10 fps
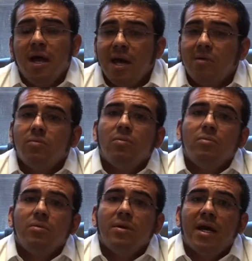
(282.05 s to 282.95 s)
and
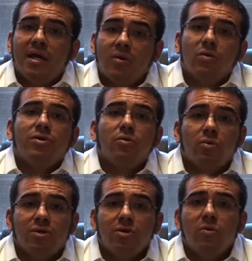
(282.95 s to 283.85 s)
in order to
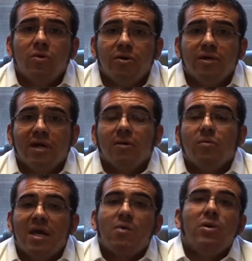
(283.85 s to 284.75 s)
restore your data,
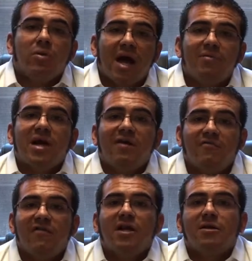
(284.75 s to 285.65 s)
we would have to have
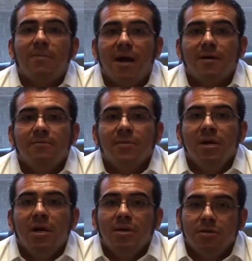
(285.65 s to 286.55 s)
a valid backup.
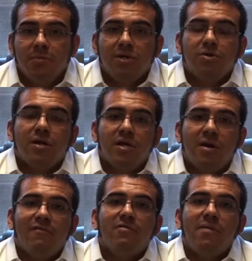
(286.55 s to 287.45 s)
So make sure that you
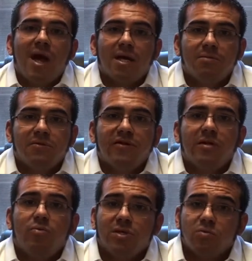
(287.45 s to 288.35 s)
have your backups
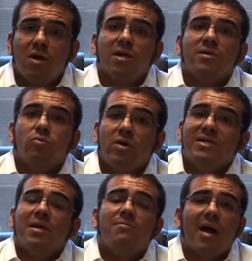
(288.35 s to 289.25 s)
available as well as
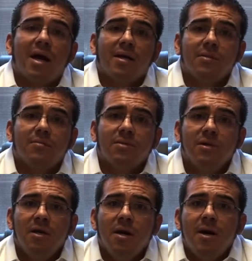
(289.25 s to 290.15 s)
recent
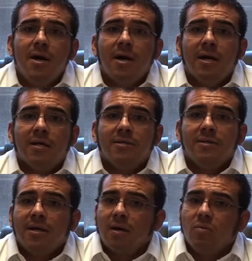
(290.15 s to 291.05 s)
backups. And
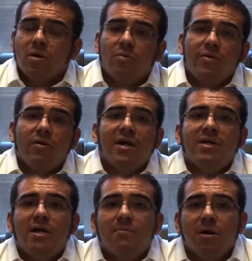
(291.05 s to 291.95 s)
again, work with your IT
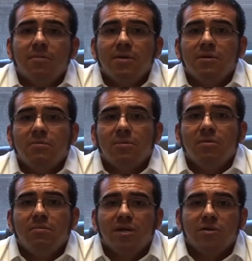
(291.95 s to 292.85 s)
department to
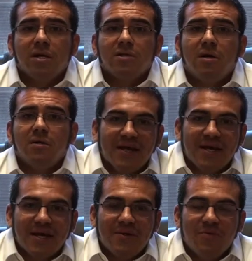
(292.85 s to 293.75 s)
make sure that's on.
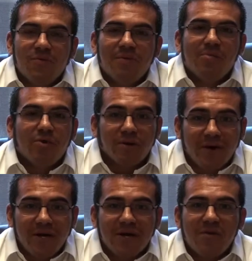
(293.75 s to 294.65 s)
Remember,
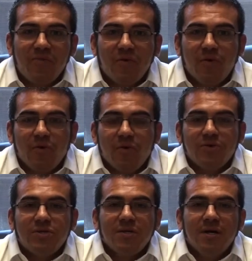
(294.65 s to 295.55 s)

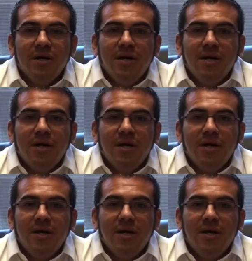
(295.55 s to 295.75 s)
there's